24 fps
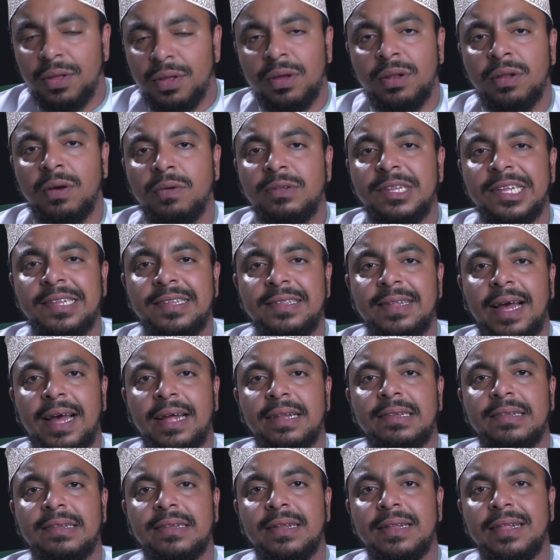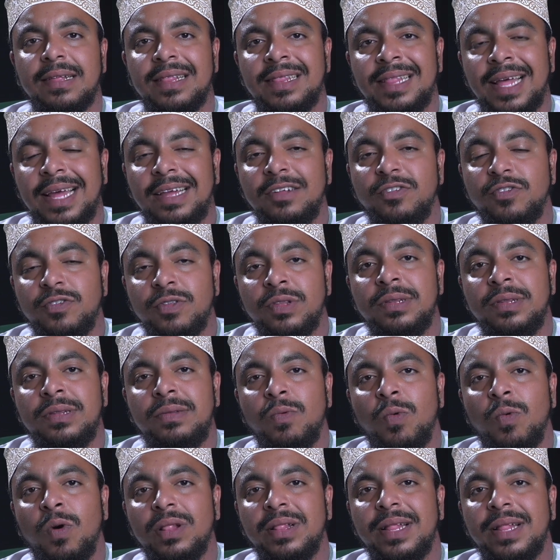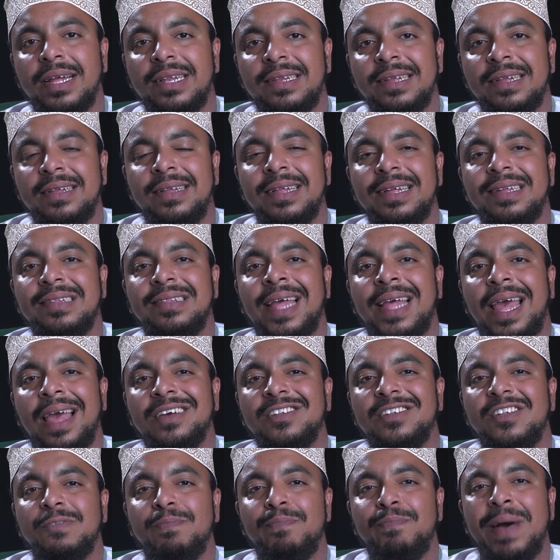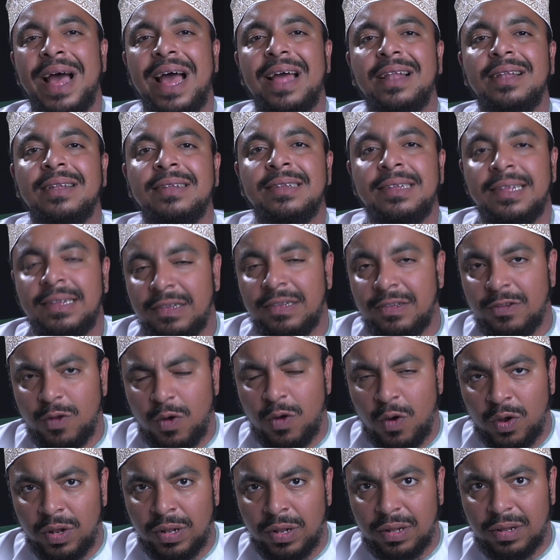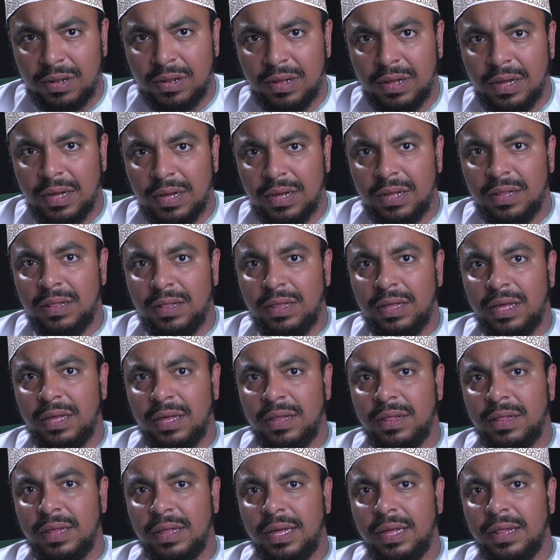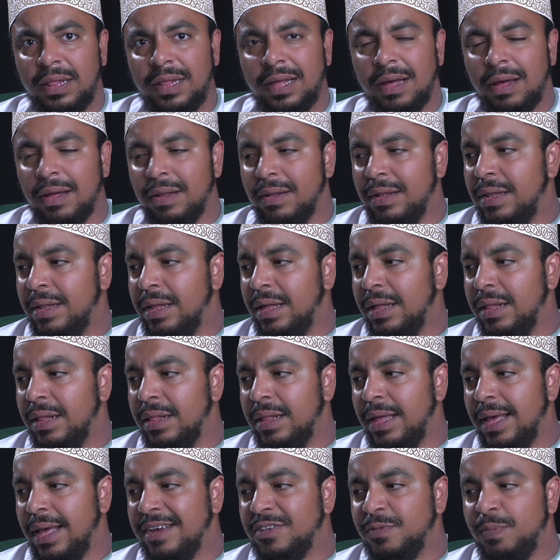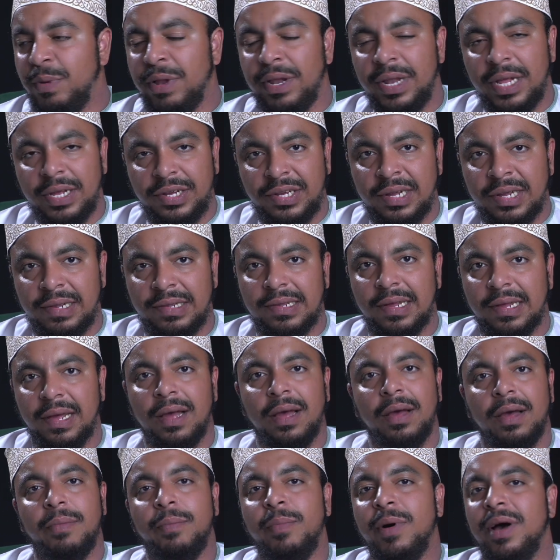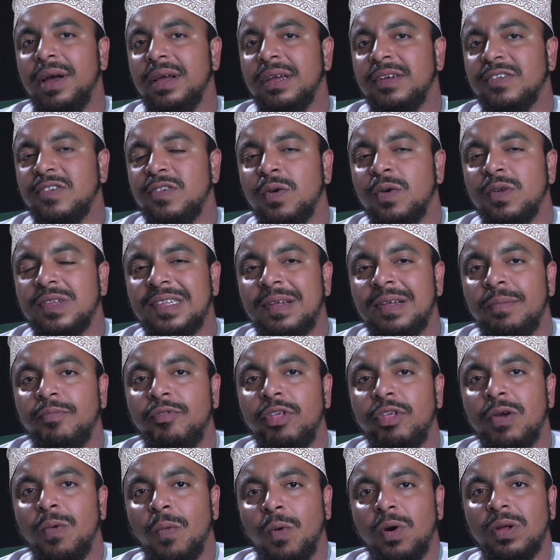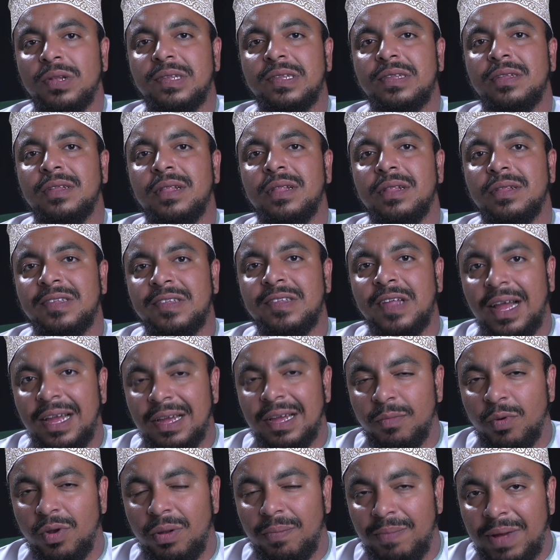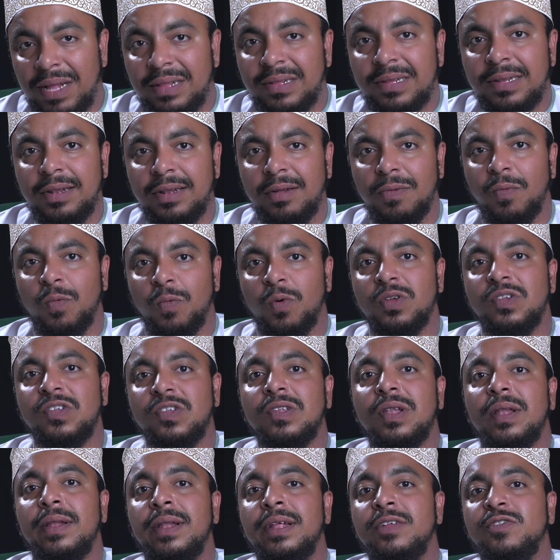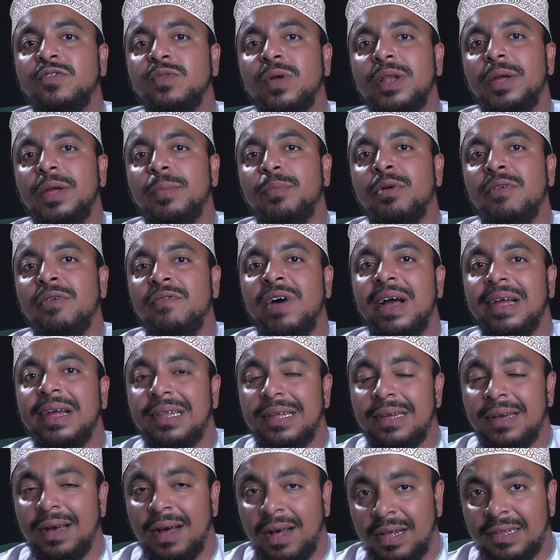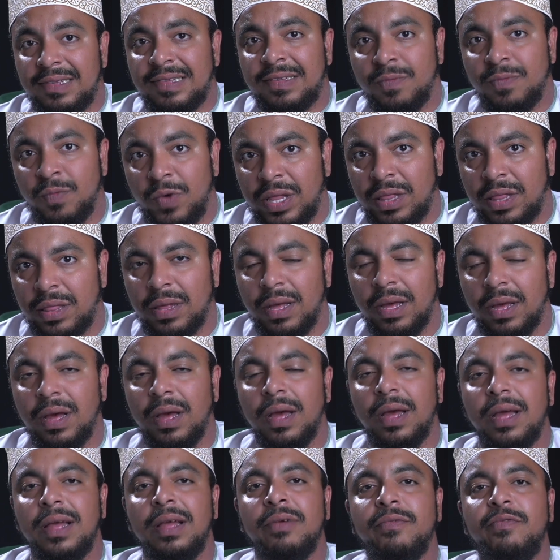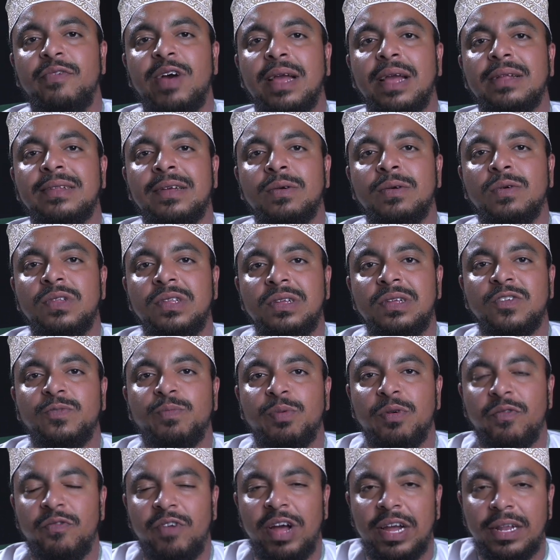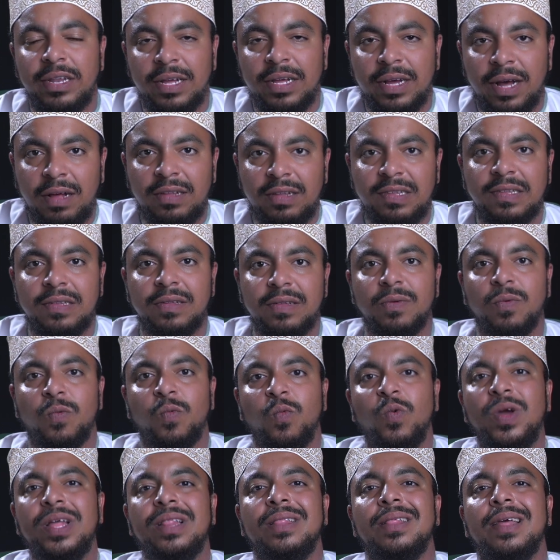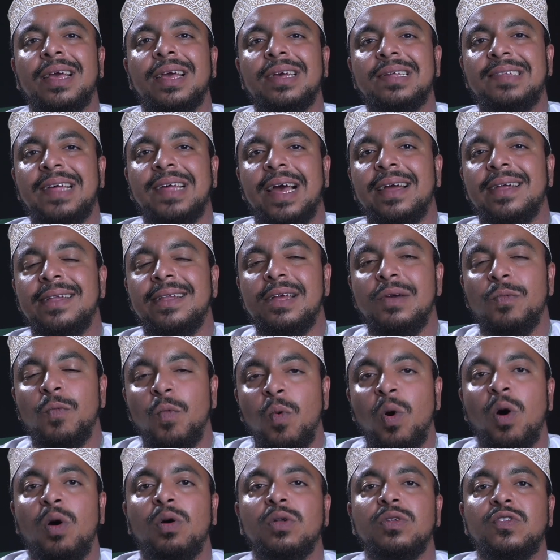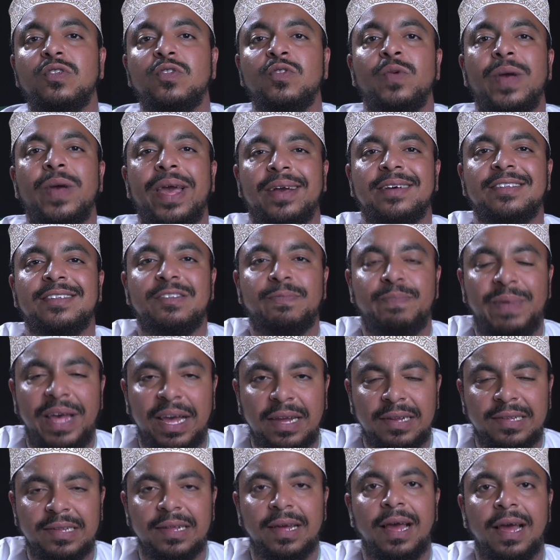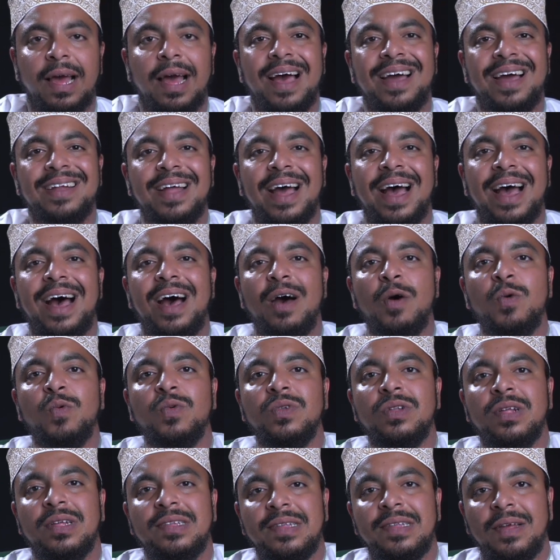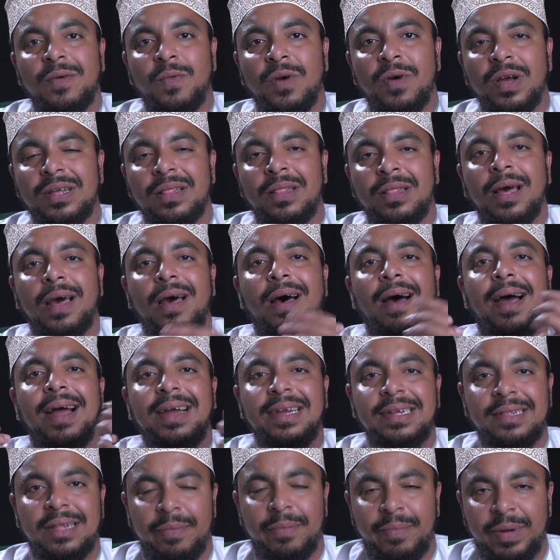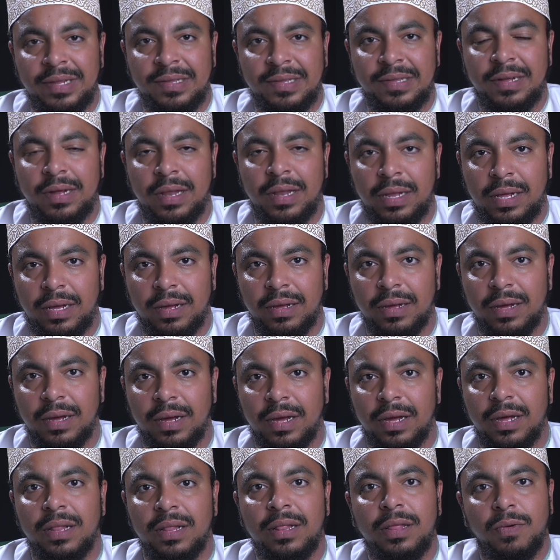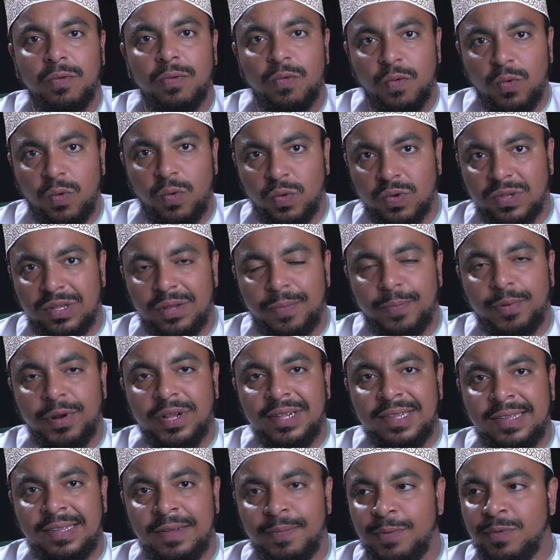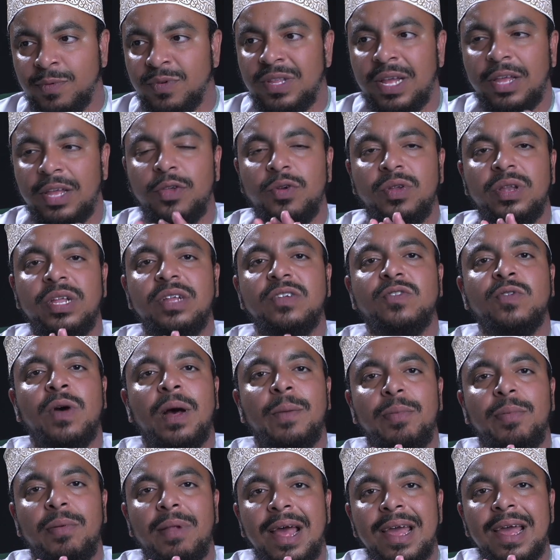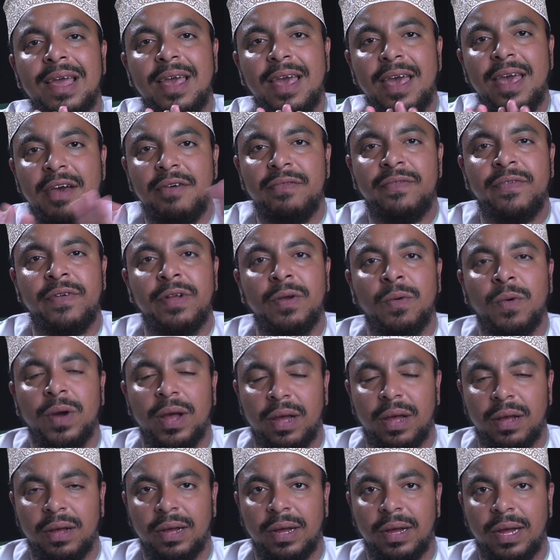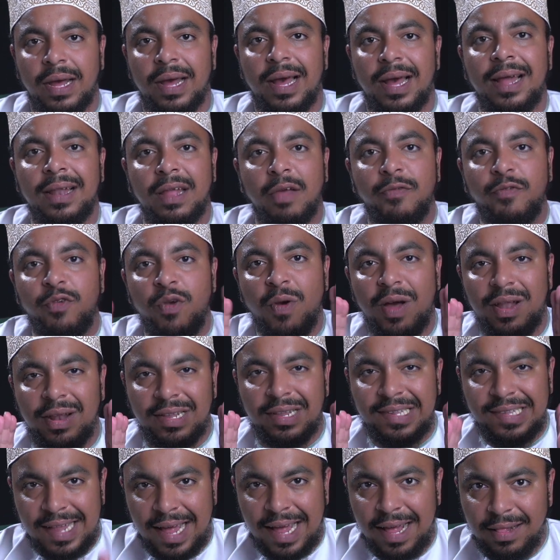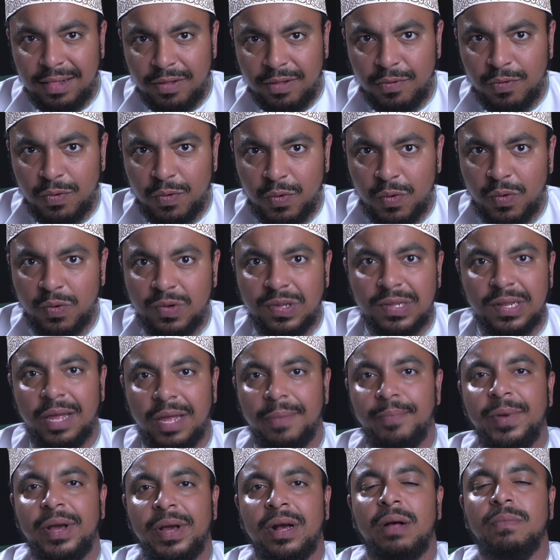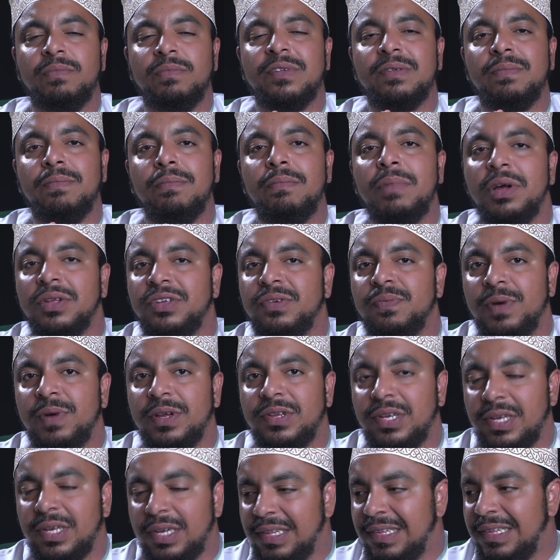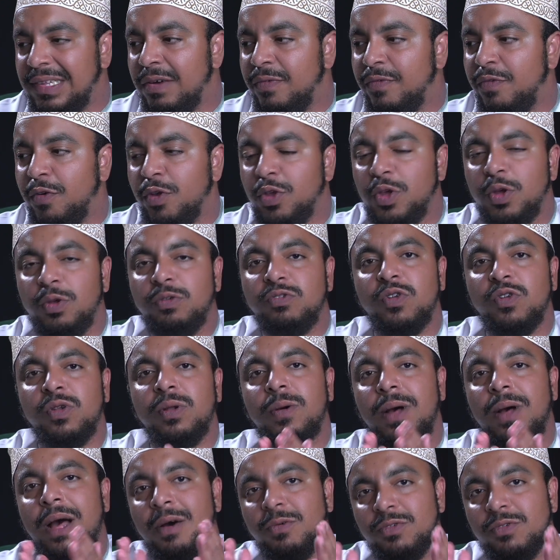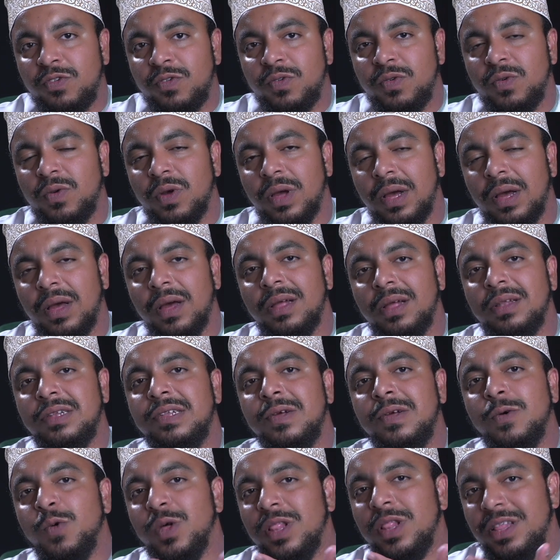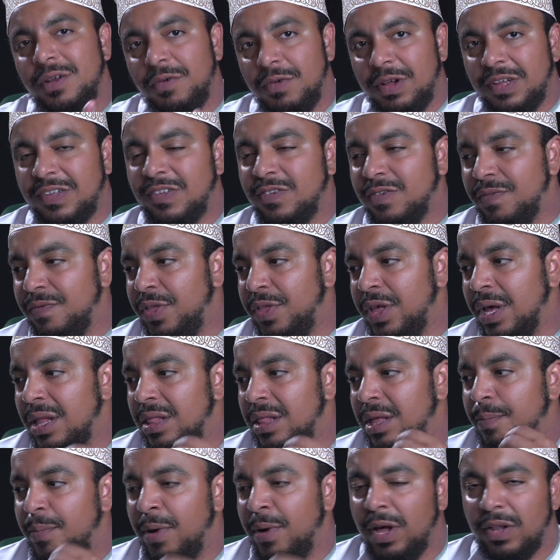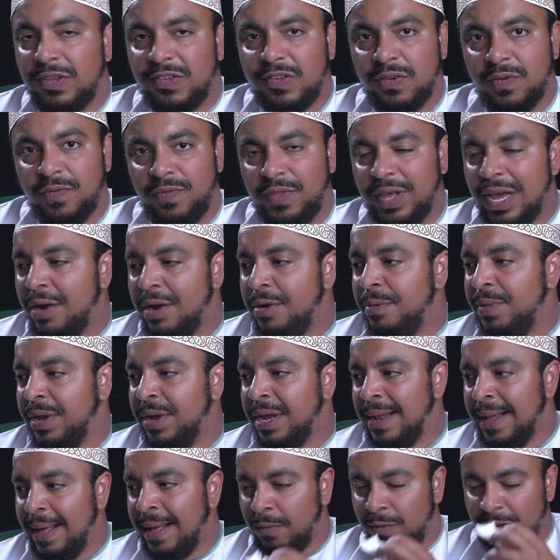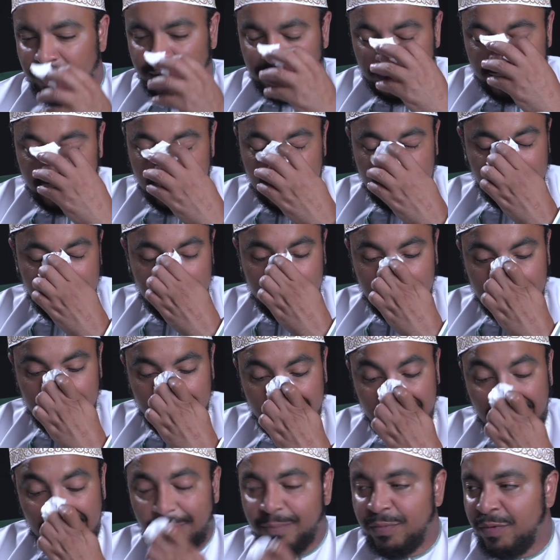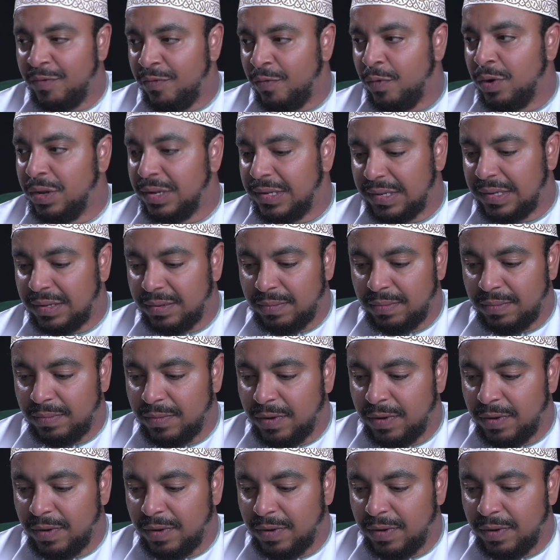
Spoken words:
you notice that what they did is they expanded on the explanations, but it's not something what Sahibul Matn was literally providing us with. In fact, he was just providing us with exactly what to expect and how does it work. The qaida, basically, the rules, the principles that you need to apply everywhere. And if you understand the rules, it becomes much easier for you to know how to deal with the rest of the other parts of the Arabic language, such as these type of words.